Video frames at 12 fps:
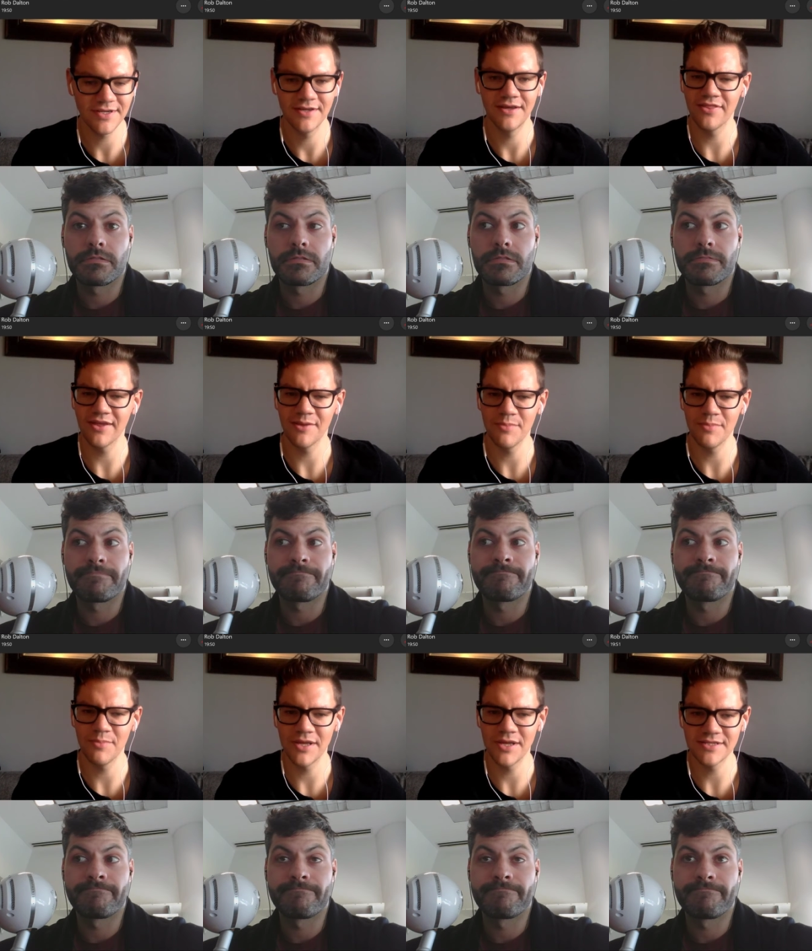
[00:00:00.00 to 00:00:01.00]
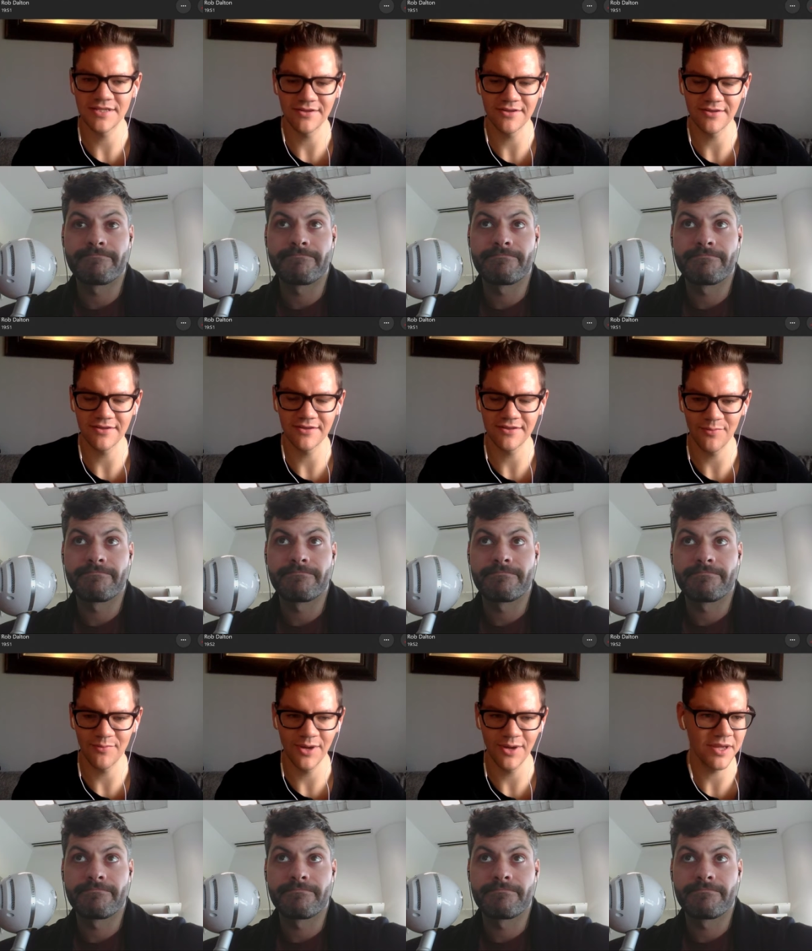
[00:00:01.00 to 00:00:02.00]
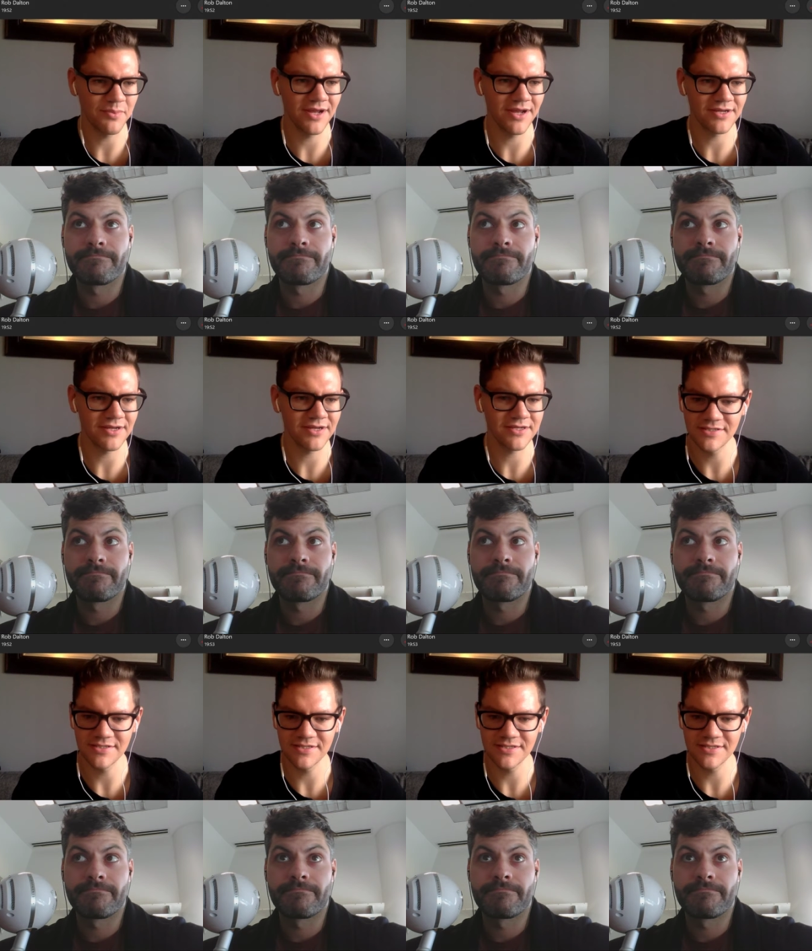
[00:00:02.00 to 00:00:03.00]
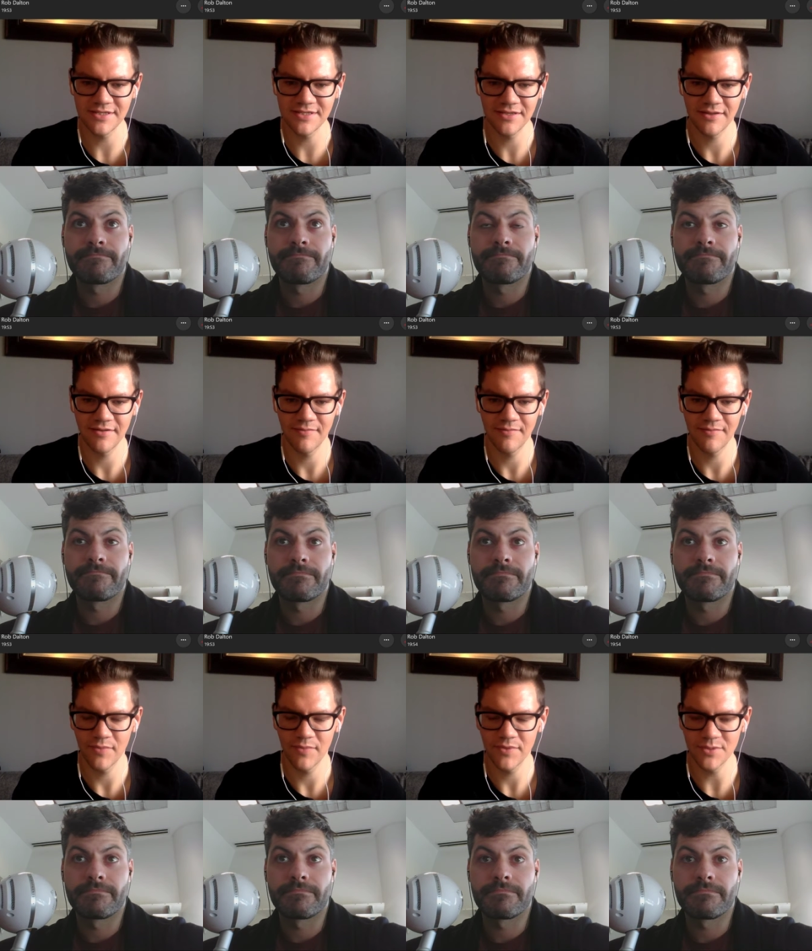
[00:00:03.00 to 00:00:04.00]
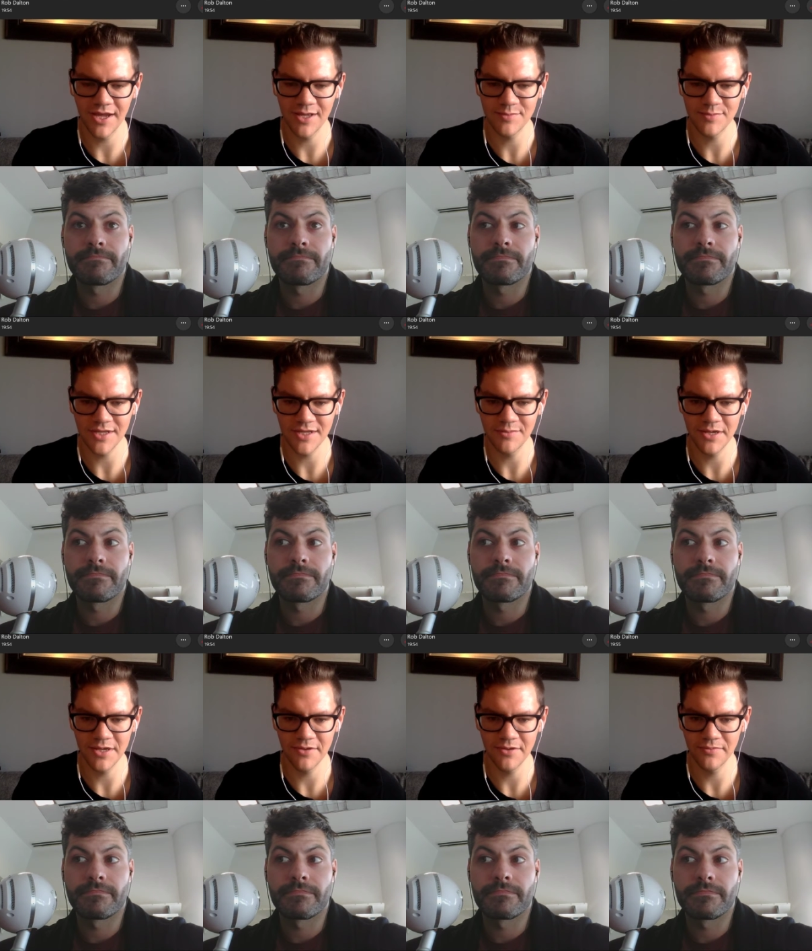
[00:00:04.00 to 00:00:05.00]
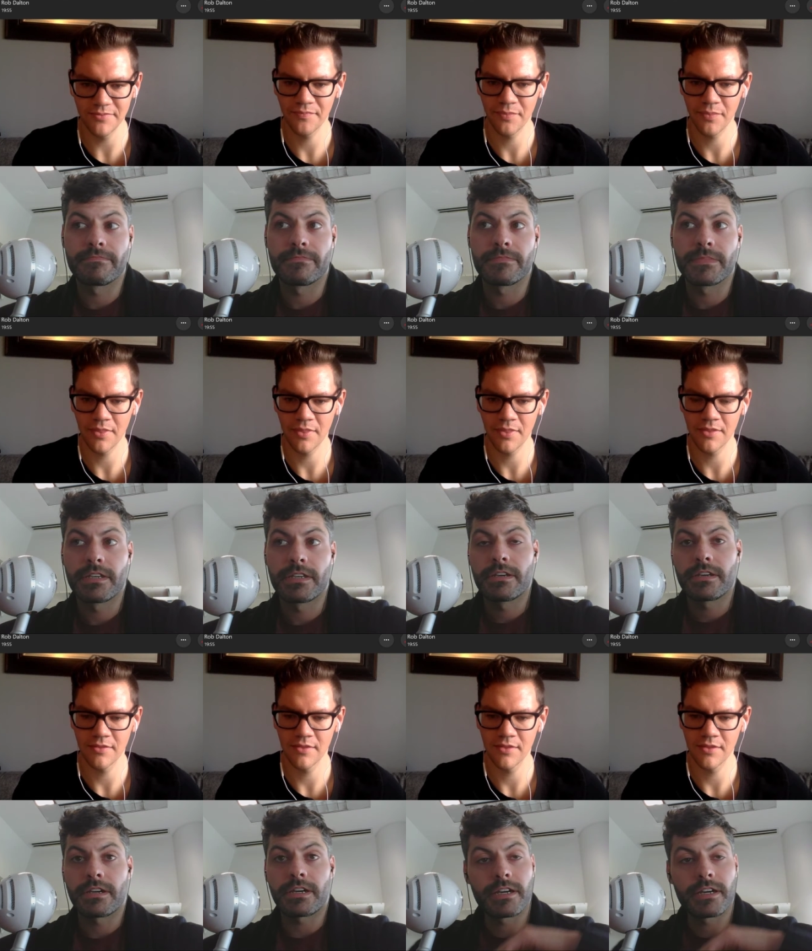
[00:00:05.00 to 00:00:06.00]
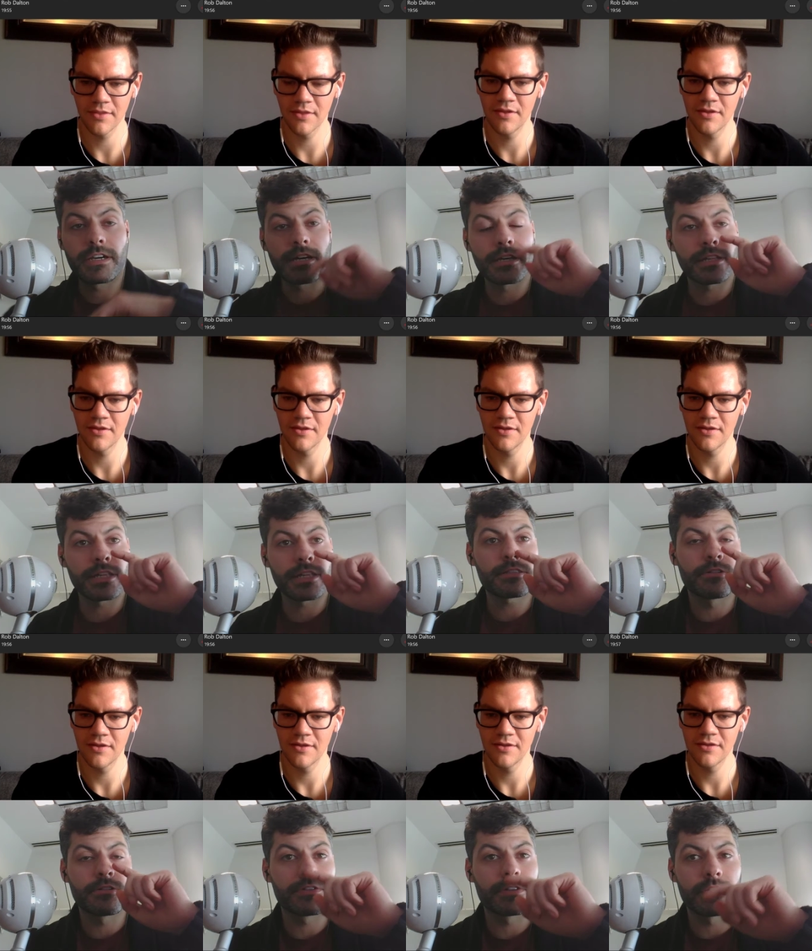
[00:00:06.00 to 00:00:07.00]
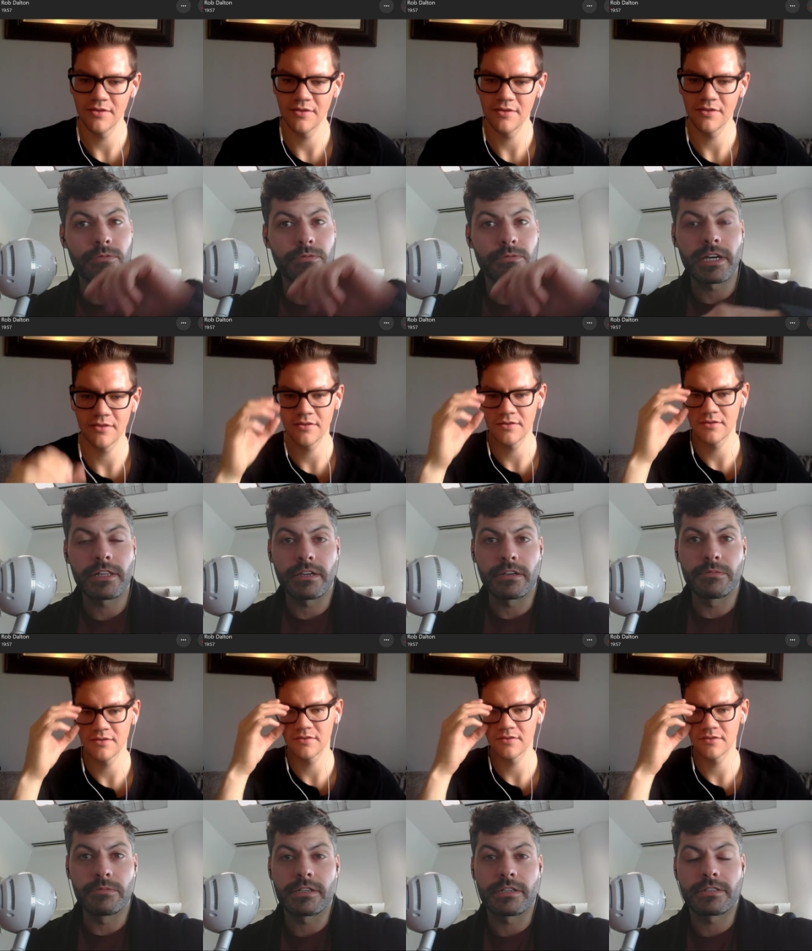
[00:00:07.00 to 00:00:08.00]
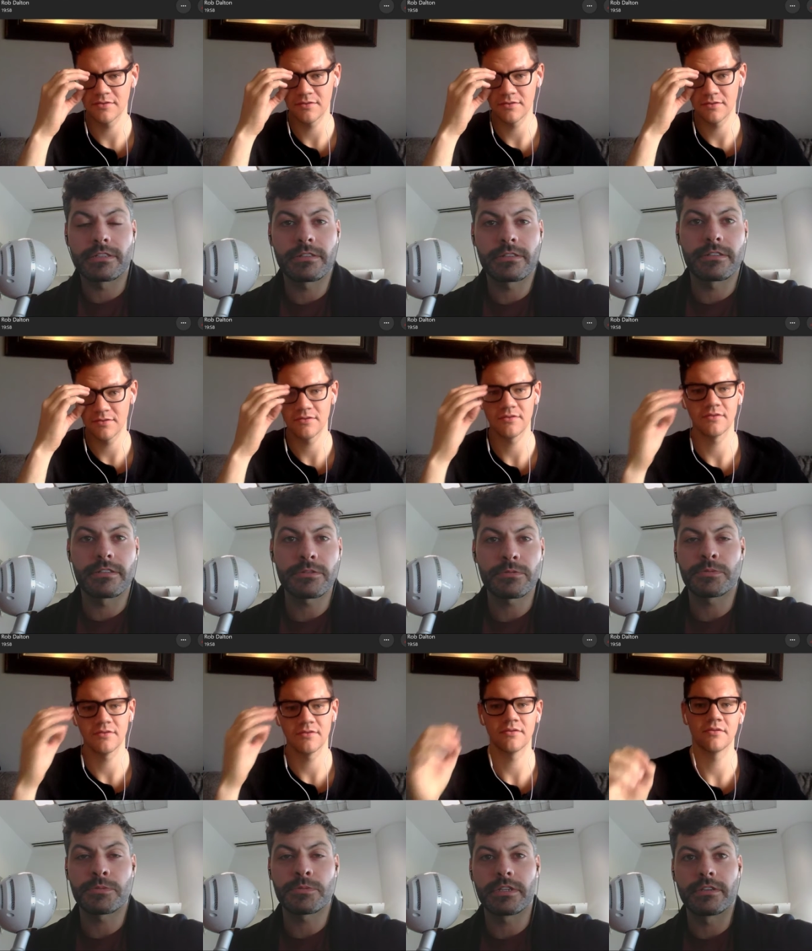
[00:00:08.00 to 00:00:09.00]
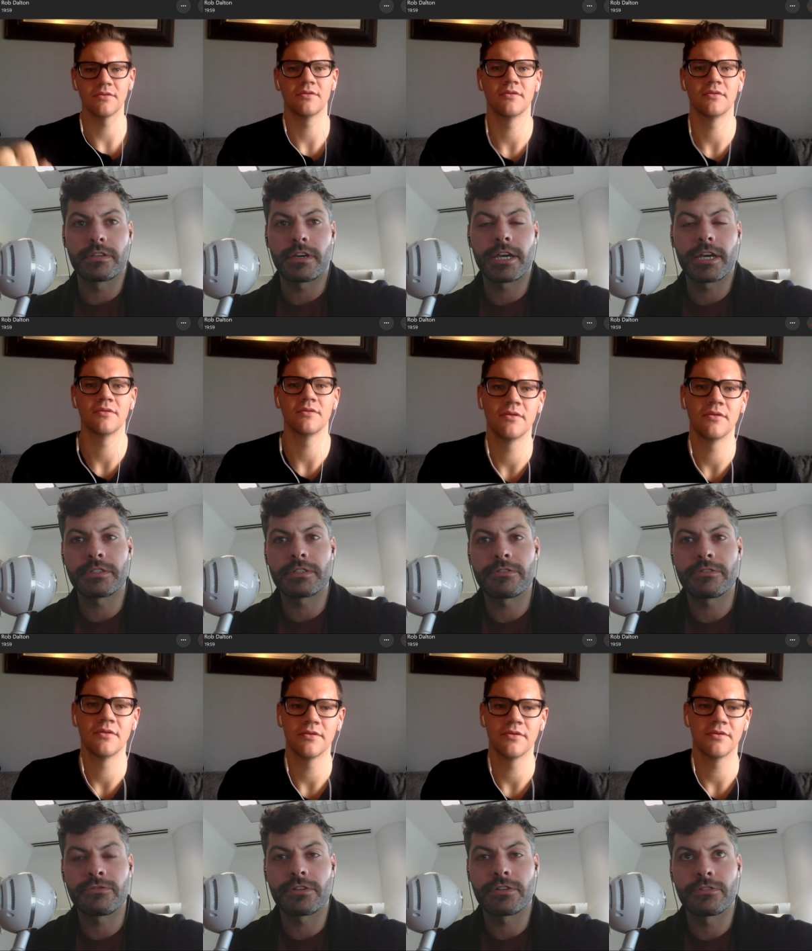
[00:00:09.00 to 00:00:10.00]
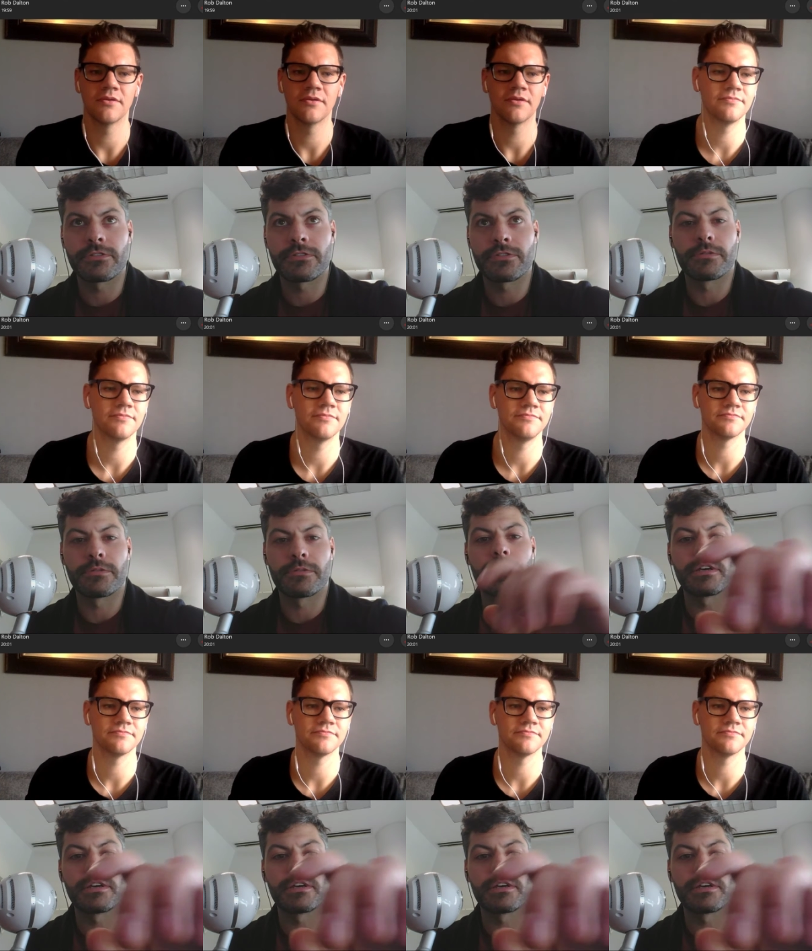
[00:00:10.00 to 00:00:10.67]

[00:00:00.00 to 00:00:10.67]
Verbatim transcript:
Speaker 1: I think I might take a look at that white paper actually and see what the hype's all about.
Speaker 2: I glanced over it a while ago because this one's been hyped for a bit,